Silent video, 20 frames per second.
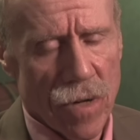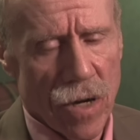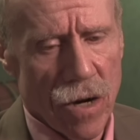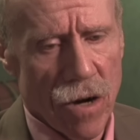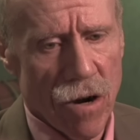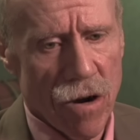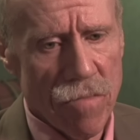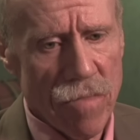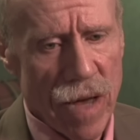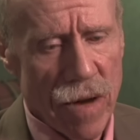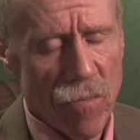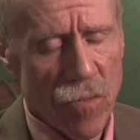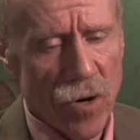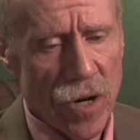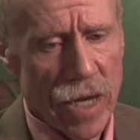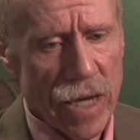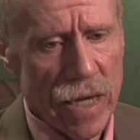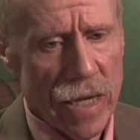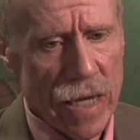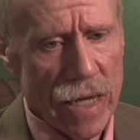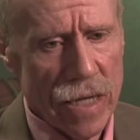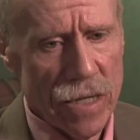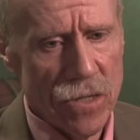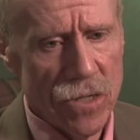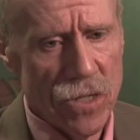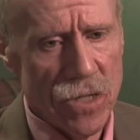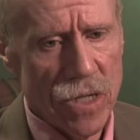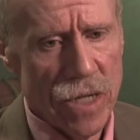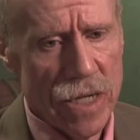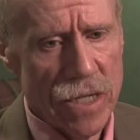Her memory
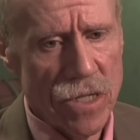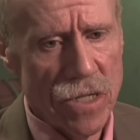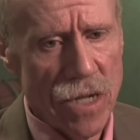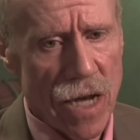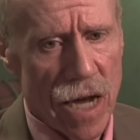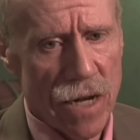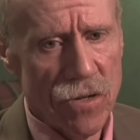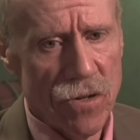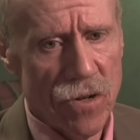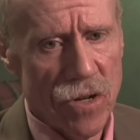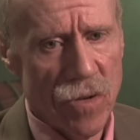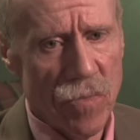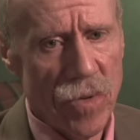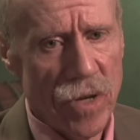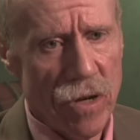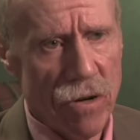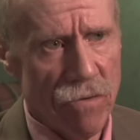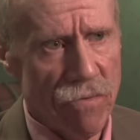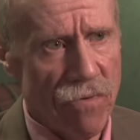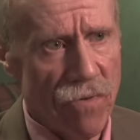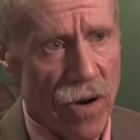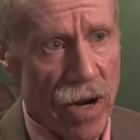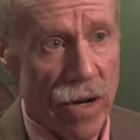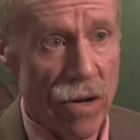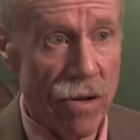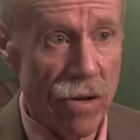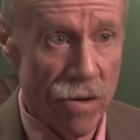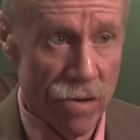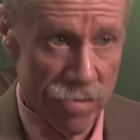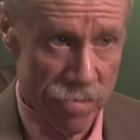is not going to be her friend.